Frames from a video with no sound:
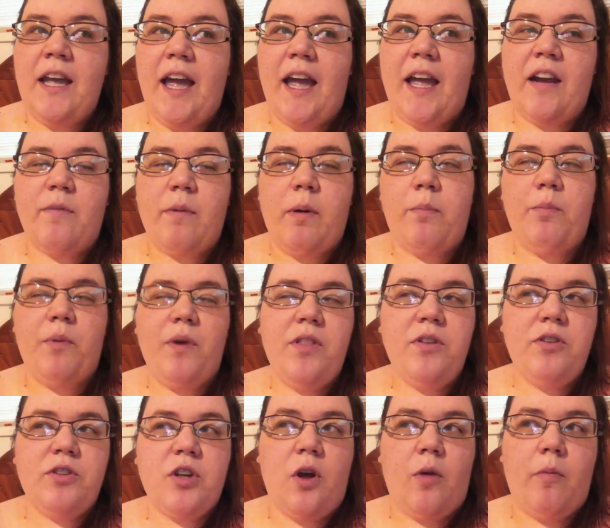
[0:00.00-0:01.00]
And if my
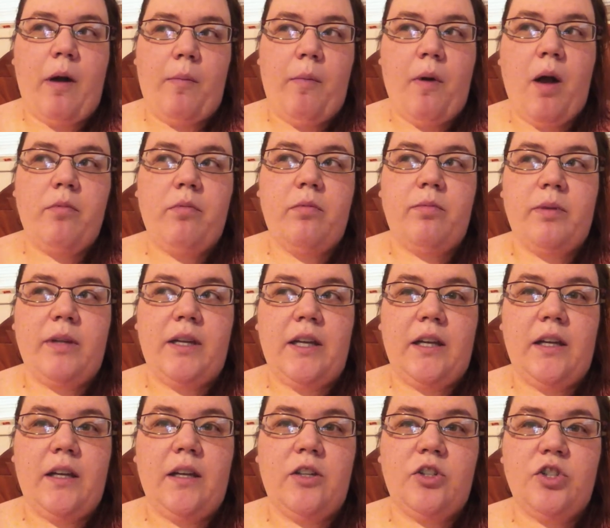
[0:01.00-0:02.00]
brother's home, I'll
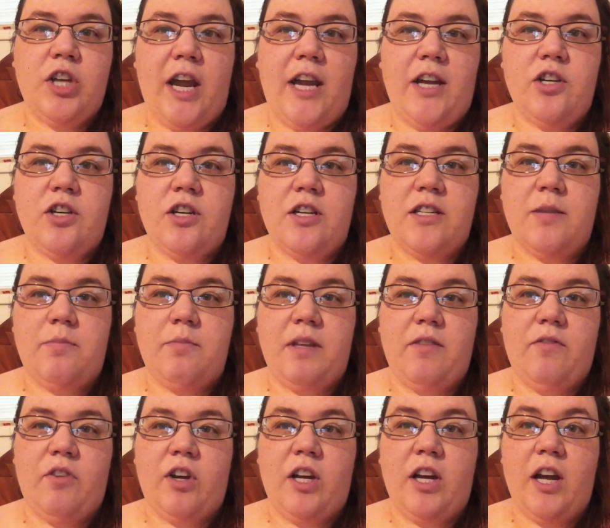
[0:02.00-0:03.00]
probably change into
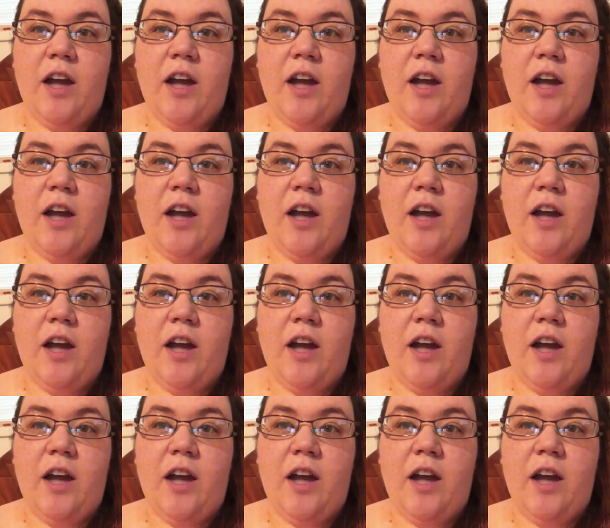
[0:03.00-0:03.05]
something very